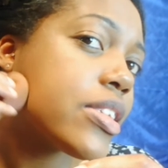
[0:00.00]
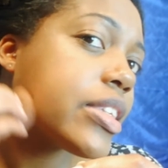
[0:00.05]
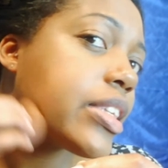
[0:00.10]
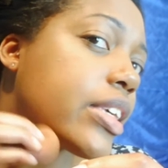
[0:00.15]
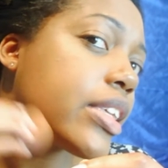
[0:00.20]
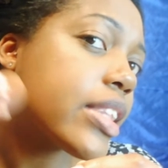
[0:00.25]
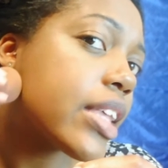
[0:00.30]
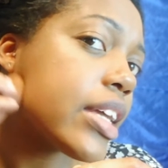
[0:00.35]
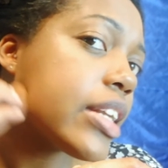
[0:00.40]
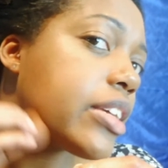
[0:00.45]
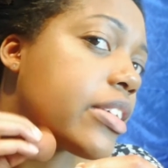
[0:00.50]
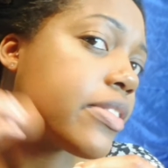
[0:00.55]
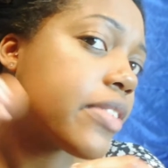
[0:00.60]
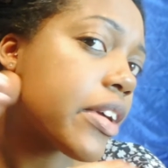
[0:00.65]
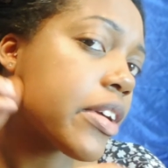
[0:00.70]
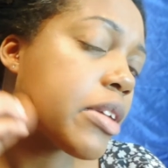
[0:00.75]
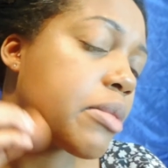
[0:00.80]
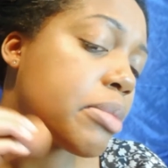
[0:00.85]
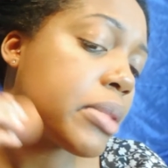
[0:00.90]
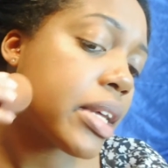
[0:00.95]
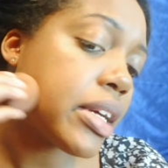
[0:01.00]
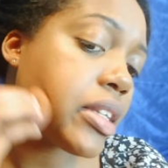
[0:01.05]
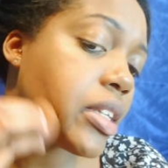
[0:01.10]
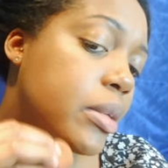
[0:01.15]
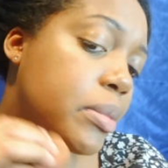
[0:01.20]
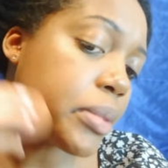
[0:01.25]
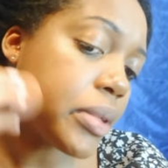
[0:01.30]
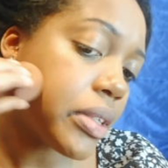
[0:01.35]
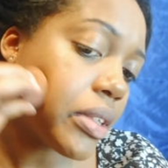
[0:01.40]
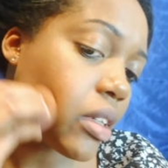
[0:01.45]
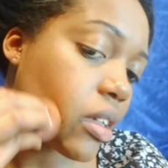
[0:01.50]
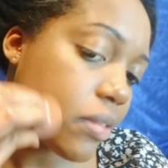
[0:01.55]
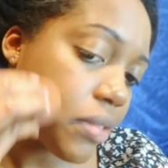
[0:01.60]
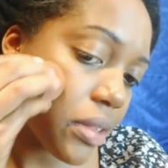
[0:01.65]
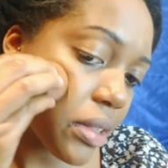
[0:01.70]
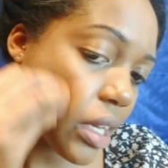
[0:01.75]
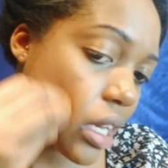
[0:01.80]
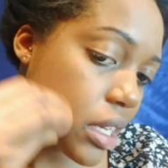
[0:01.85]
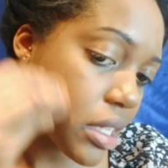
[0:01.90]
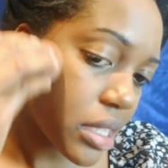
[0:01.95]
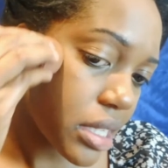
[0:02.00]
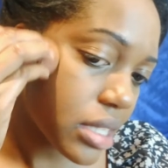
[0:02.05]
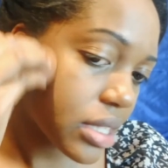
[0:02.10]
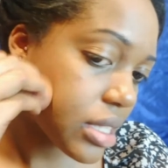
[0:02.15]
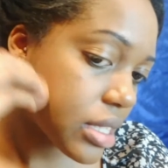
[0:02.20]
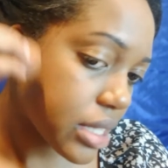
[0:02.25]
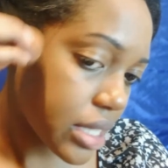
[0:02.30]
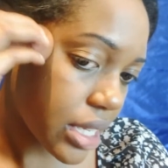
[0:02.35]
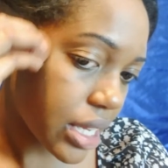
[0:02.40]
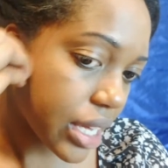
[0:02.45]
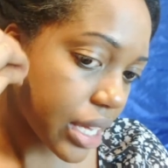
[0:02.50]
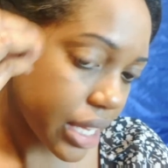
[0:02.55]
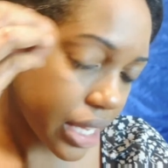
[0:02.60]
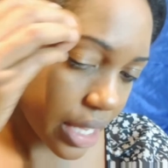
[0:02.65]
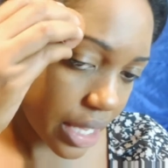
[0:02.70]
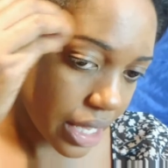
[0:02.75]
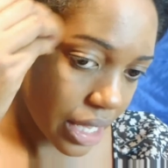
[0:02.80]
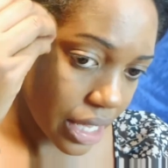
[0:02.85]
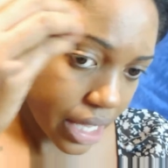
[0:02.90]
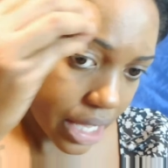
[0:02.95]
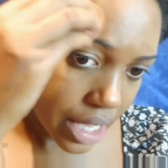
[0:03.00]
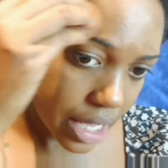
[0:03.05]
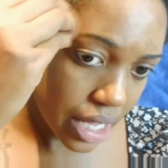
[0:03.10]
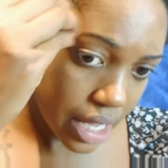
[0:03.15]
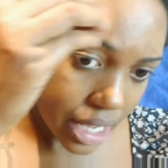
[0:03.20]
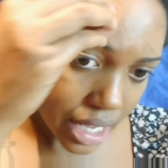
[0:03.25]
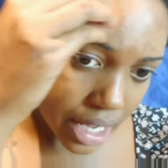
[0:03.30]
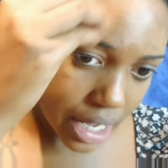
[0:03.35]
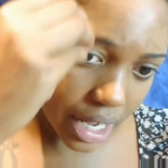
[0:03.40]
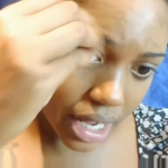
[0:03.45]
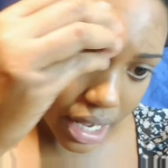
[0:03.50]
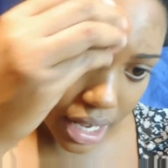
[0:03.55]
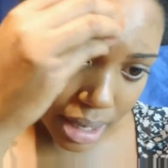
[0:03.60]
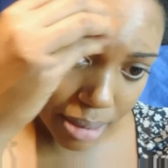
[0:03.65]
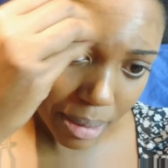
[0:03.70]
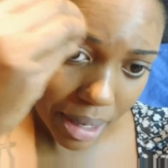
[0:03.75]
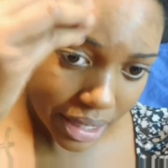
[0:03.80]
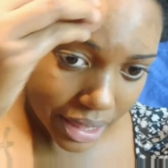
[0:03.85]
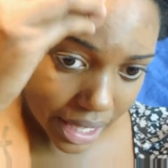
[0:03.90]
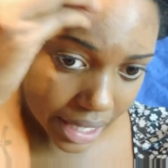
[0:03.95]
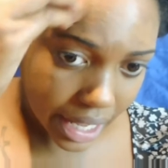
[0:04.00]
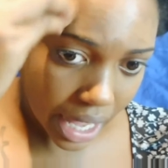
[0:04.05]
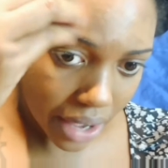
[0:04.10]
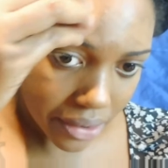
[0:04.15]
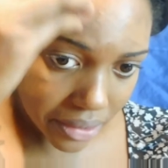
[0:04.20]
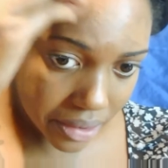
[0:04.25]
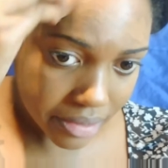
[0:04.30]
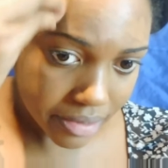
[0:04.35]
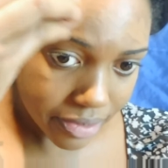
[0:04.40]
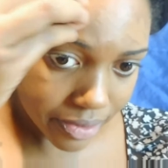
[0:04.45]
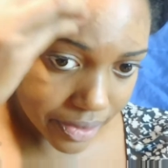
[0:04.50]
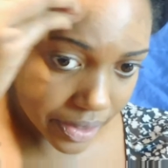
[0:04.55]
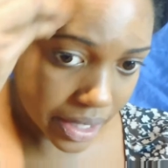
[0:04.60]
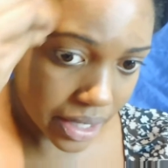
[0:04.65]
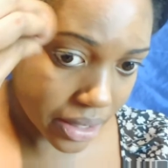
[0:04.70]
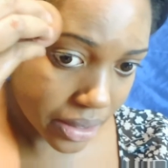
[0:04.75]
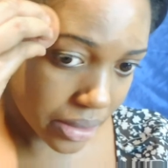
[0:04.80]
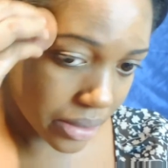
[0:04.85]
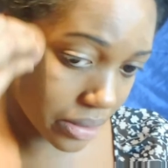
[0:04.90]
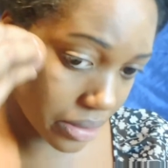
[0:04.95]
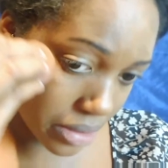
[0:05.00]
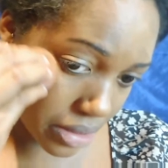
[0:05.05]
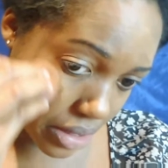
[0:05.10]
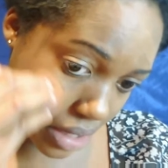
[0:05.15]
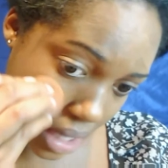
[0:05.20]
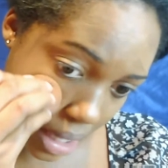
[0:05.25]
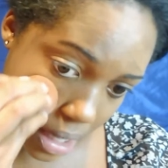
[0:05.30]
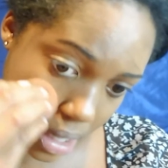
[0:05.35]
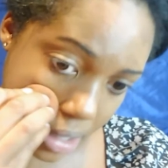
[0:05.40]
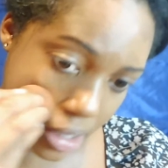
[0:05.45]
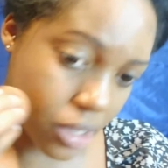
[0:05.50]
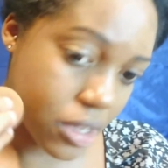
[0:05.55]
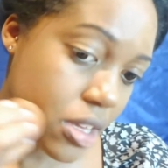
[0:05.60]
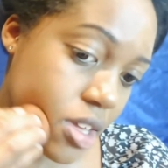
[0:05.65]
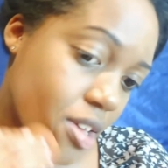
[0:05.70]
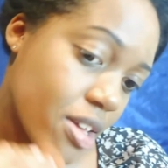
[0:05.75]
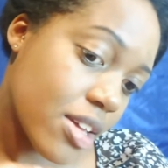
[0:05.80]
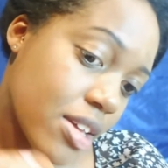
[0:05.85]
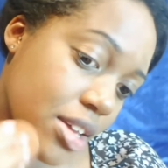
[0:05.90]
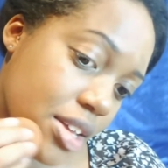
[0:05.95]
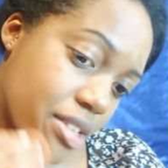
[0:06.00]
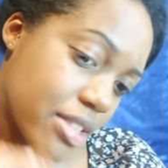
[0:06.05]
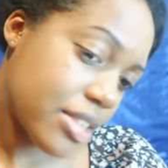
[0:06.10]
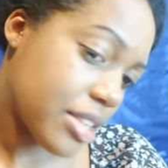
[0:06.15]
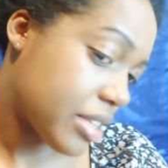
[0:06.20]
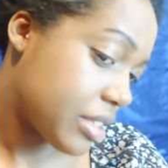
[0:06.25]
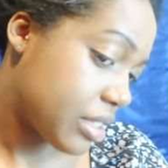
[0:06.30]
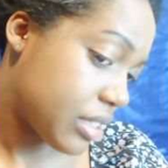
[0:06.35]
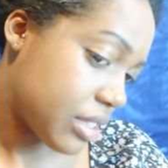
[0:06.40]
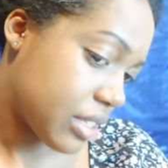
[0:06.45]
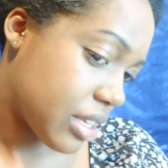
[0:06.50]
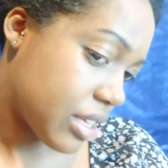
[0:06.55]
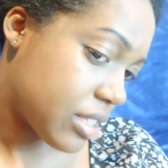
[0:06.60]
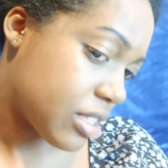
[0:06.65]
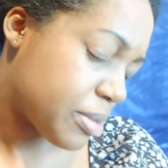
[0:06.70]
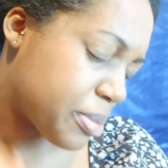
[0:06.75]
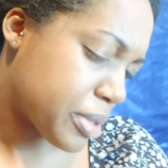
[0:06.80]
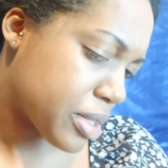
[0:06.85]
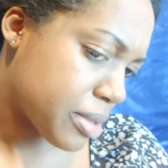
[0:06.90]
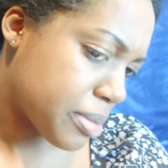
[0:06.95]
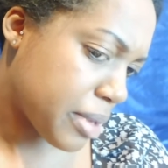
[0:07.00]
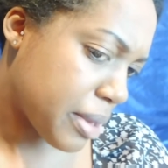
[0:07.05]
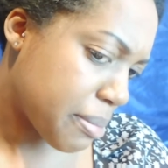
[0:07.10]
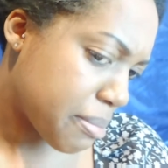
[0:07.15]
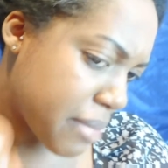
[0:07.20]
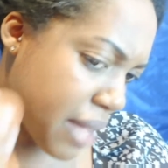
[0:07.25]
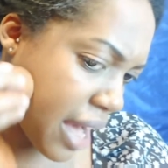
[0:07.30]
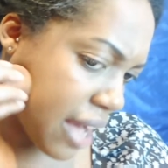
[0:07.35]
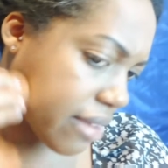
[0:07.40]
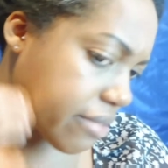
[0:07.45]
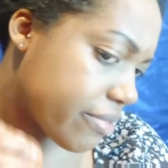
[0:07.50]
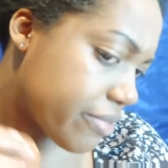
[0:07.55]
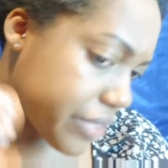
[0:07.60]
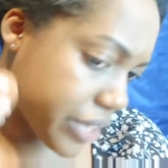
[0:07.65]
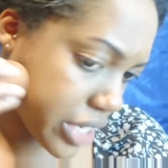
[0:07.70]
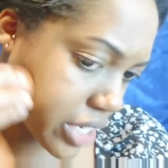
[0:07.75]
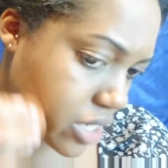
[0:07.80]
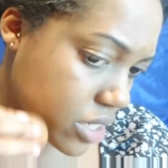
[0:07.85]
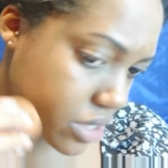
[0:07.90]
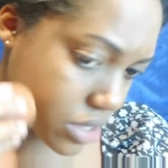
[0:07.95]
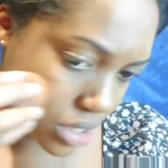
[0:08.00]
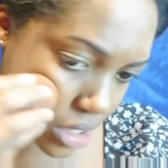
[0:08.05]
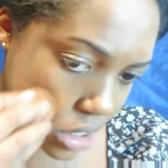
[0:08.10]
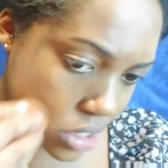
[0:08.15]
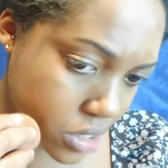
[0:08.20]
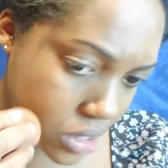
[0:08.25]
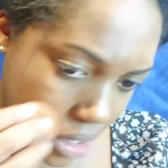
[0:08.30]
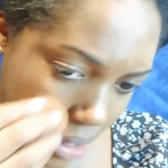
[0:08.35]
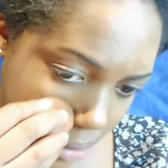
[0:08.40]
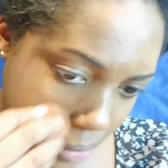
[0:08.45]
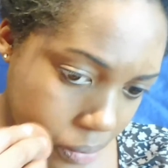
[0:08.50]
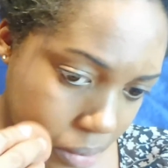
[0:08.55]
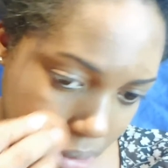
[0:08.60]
see that it's very blendable, if you guys can see it. I like how it feels. It's supposed to be a matte finish, so